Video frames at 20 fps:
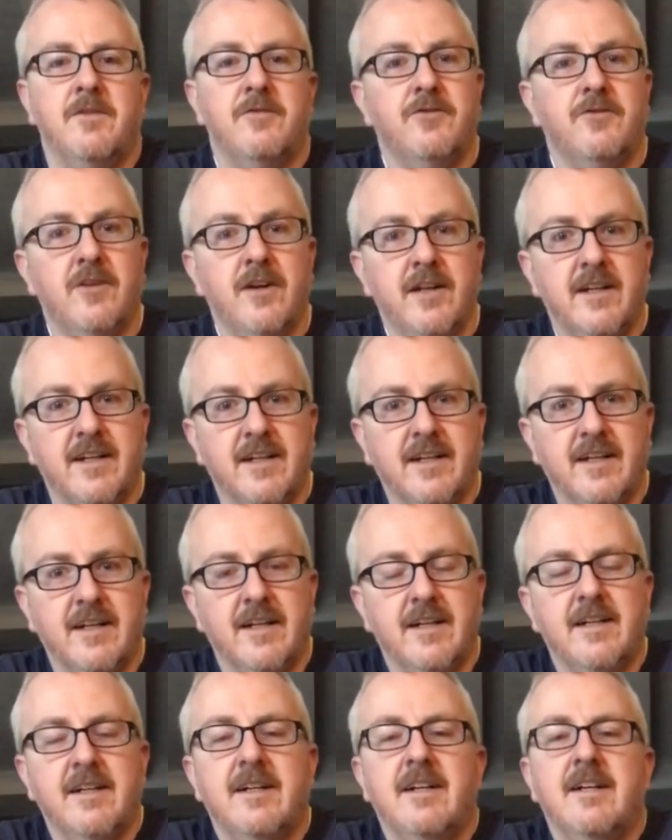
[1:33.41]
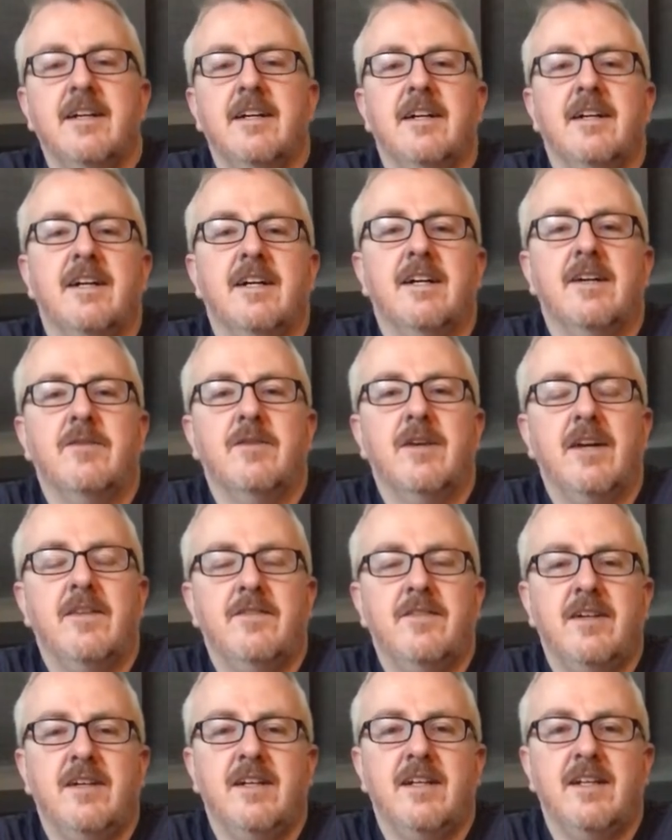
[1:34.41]
Veronica. We
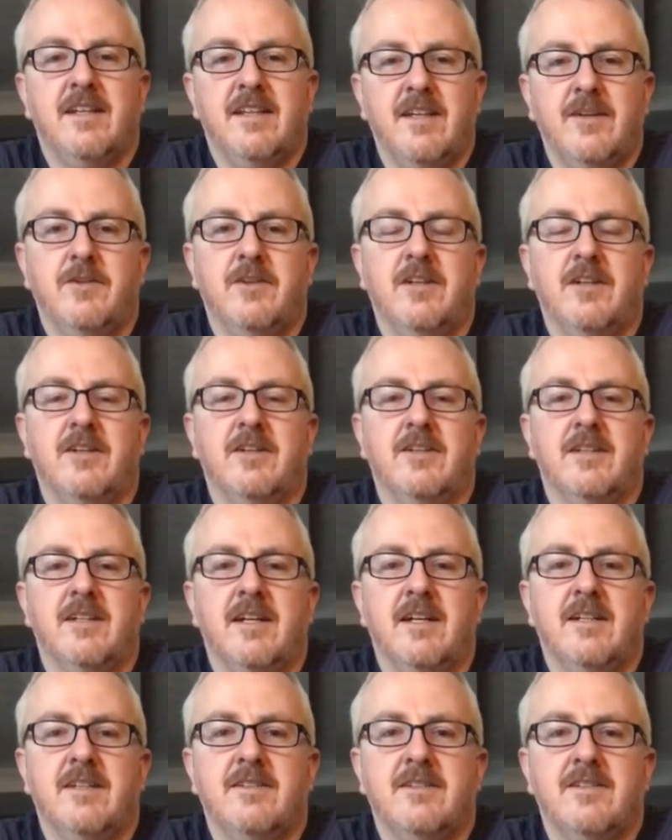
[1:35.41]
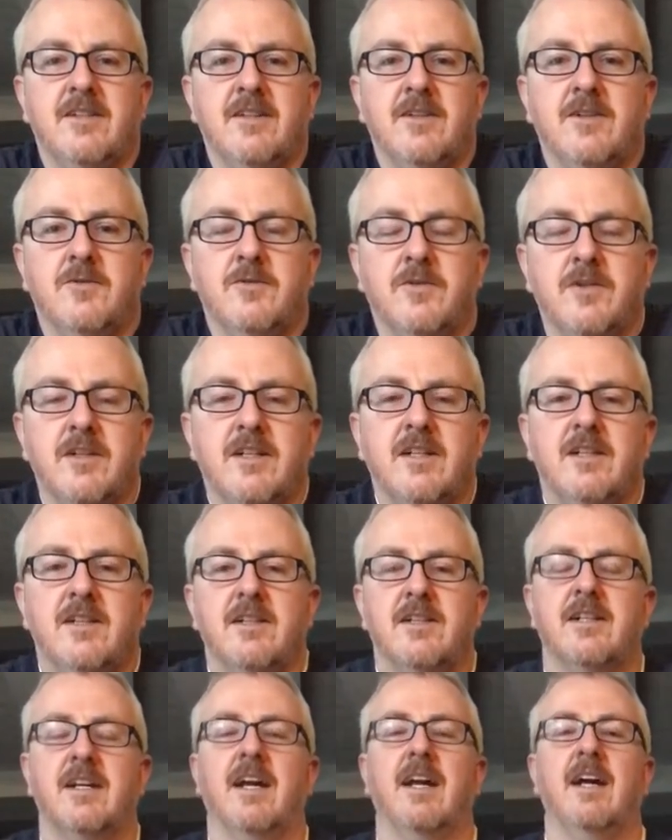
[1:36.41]
haven't done anything with her yet, so we're gonna look